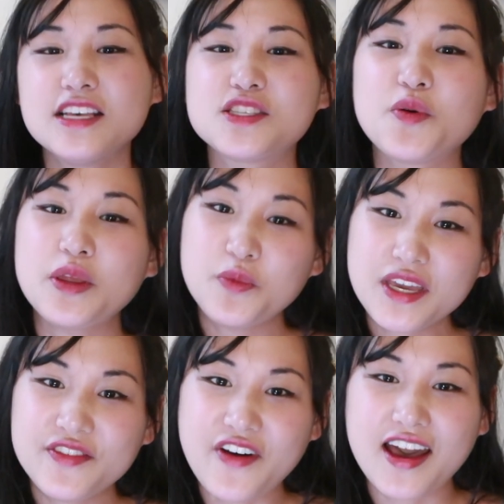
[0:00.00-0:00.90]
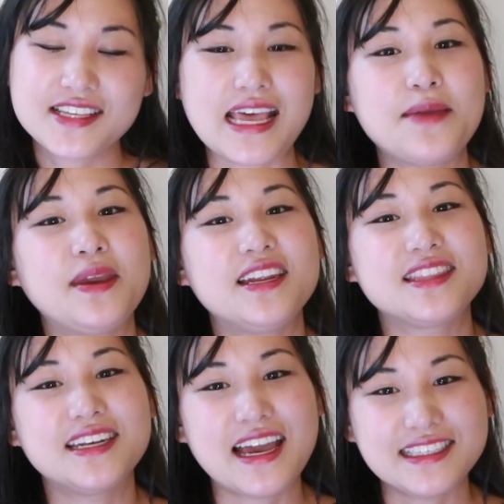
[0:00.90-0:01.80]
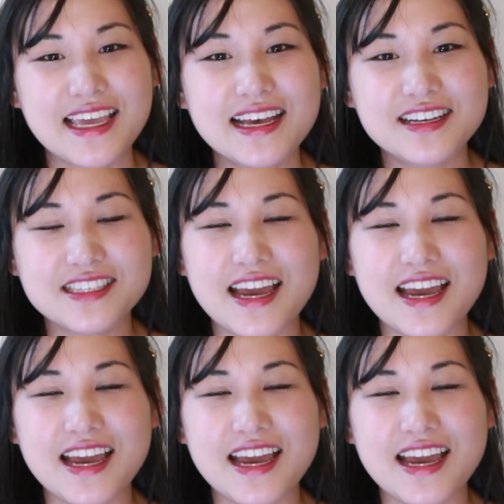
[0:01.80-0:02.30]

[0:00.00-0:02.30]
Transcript: So in Wicked Fox, I made it the 9 tails.